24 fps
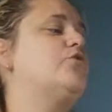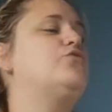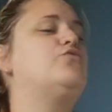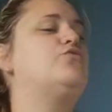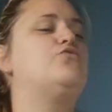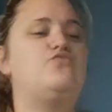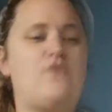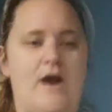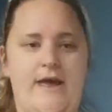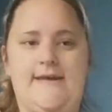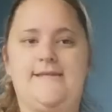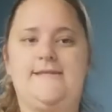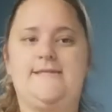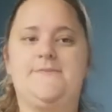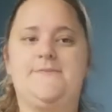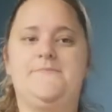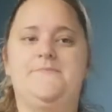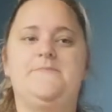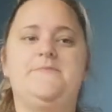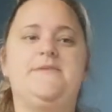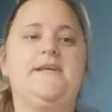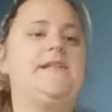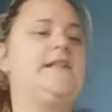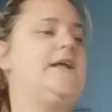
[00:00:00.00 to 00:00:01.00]
"Right,"
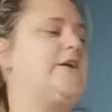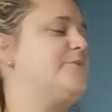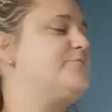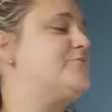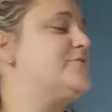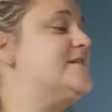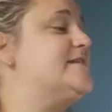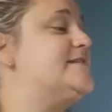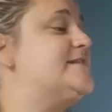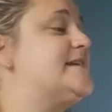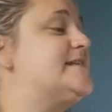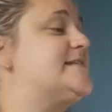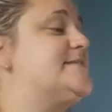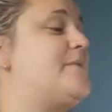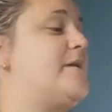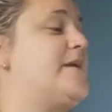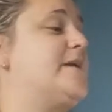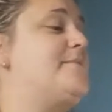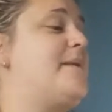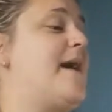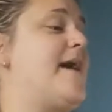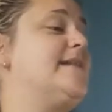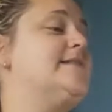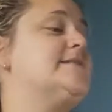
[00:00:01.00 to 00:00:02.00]
declared Princess
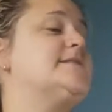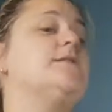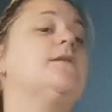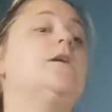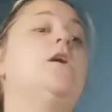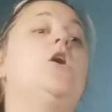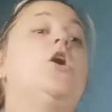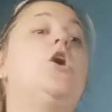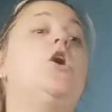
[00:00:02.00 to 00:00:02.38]
Smartypants.